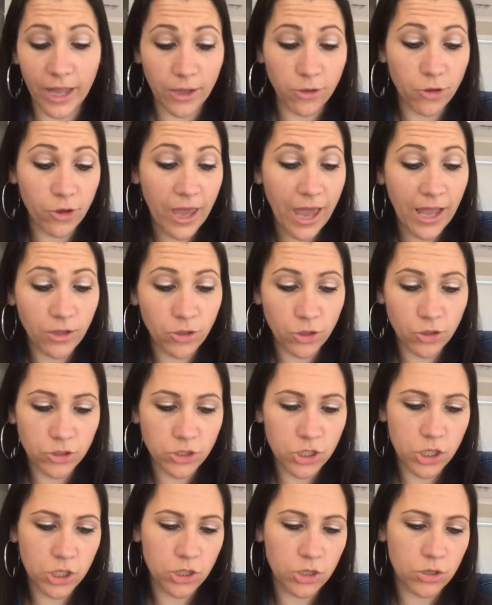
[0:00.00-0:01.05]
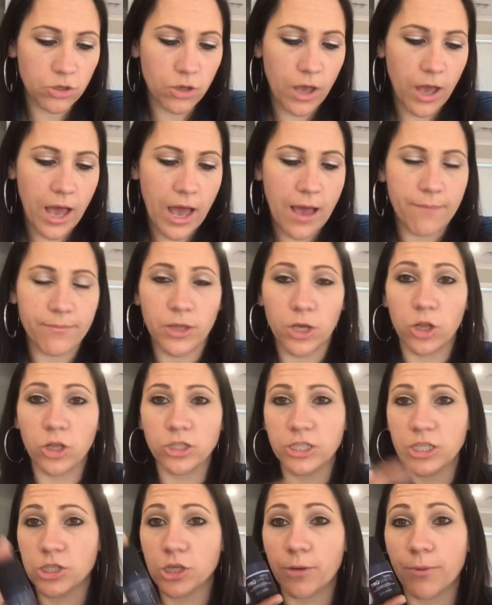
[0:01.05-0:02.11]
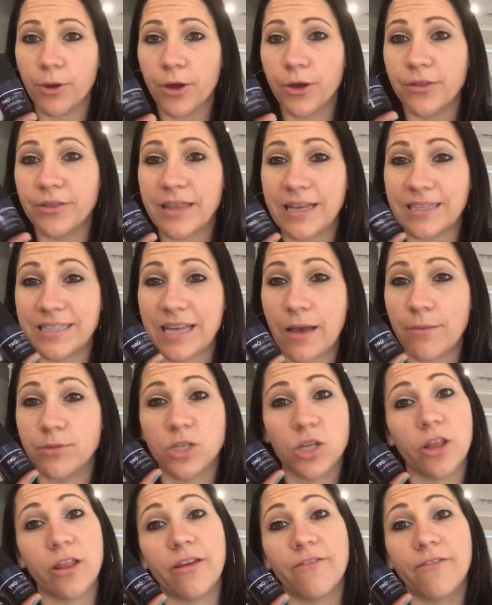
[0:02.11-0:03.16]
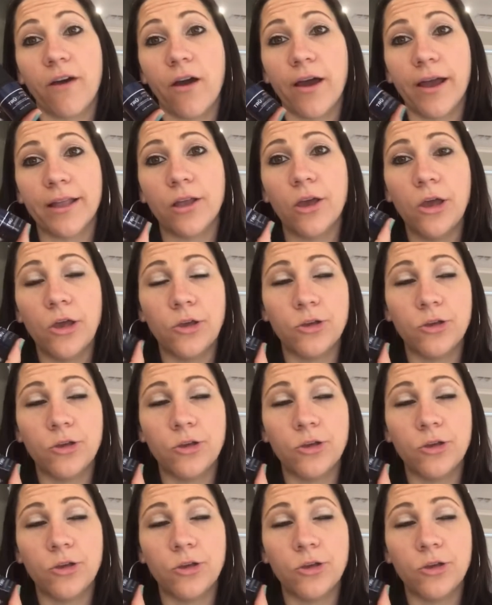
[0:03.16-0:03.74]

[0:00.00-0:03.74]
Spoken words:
you can use the glossy top coat. That's absolutely fine.